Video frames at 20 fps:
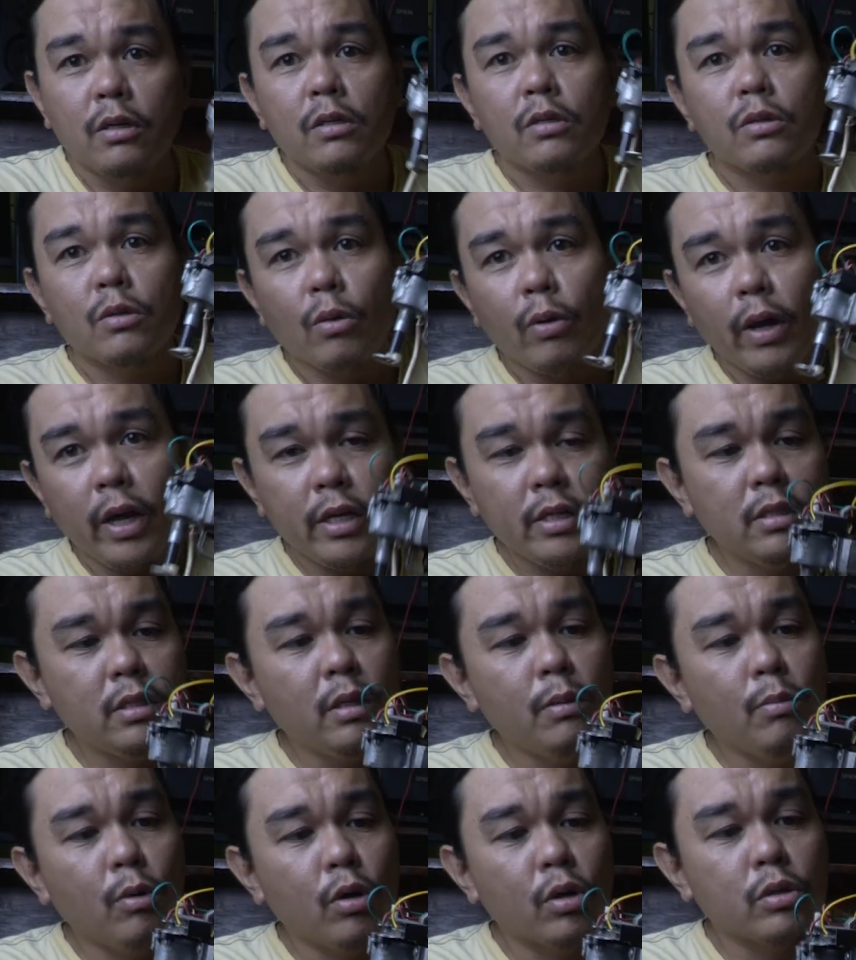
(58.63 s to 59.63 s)
So
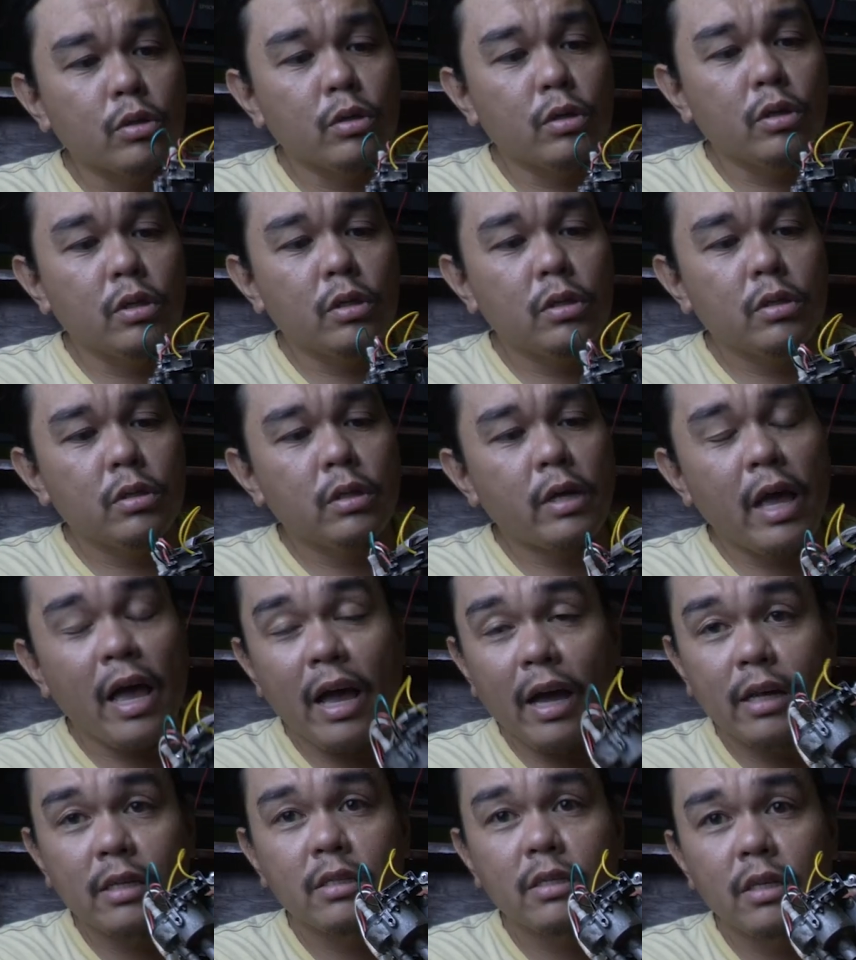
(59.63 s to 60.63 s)
AC motors
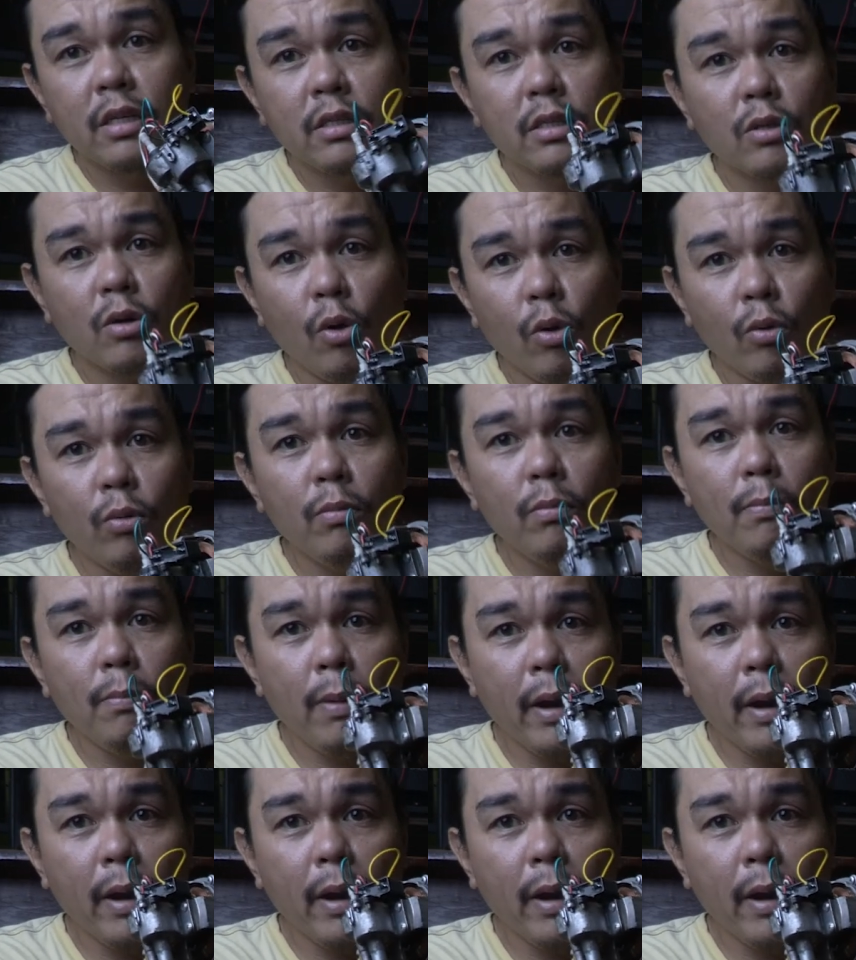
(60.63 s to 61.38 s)
has its own